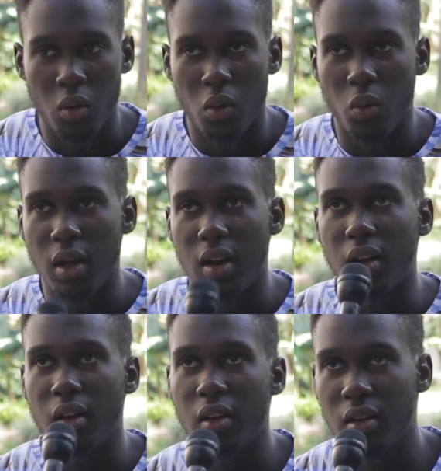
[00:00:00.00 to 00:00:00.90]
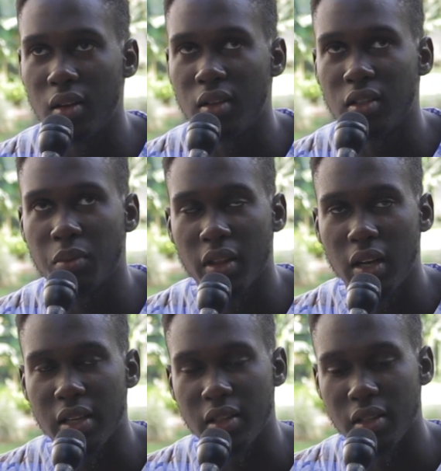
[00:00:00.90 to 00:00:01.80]
Well, some of the
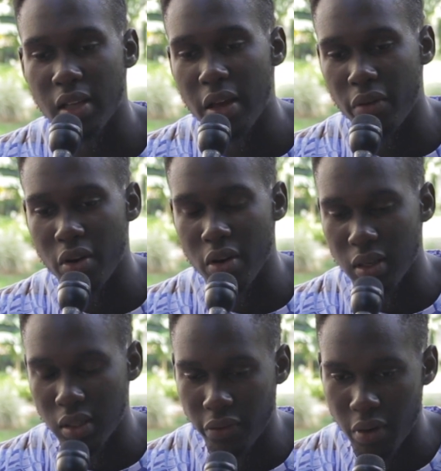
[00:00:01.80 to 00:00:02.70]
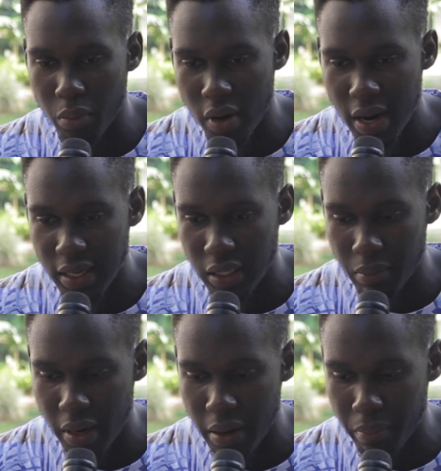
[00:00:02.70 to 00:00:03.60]
lessons I've learned from writing
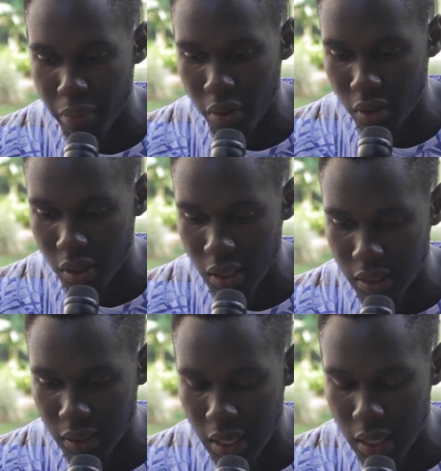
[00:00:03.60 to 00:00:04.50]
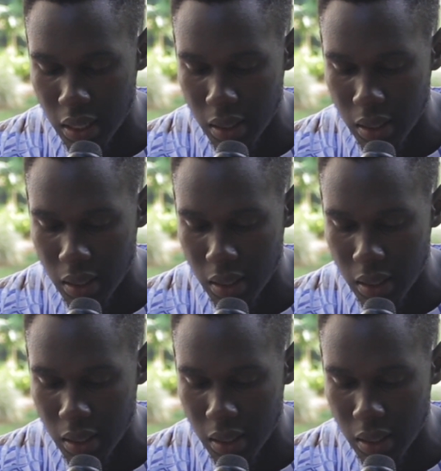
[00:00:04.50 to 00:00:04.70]
my book is that,